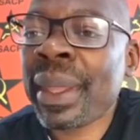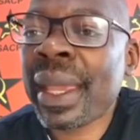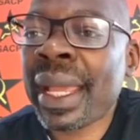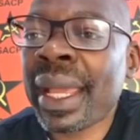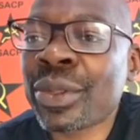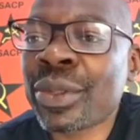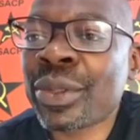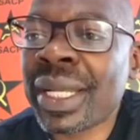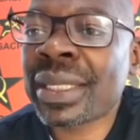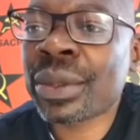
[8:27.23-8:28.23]
as
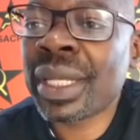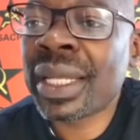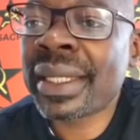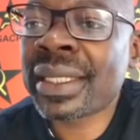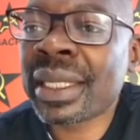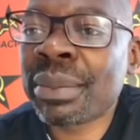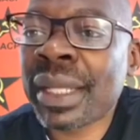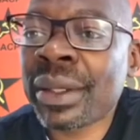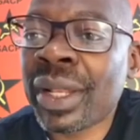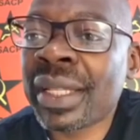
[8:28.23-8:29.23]
well as to the leadership,
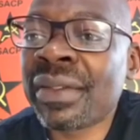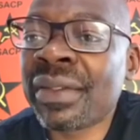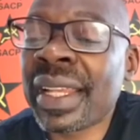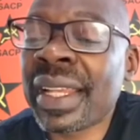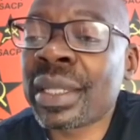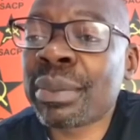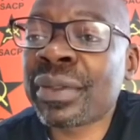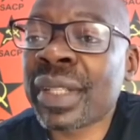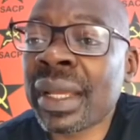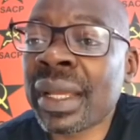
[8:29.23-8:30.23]
the collective leadership
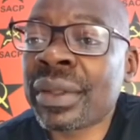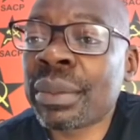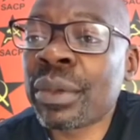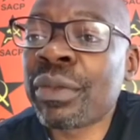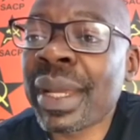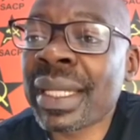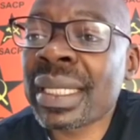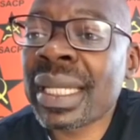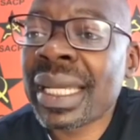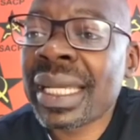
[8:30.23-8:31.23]
of the movement,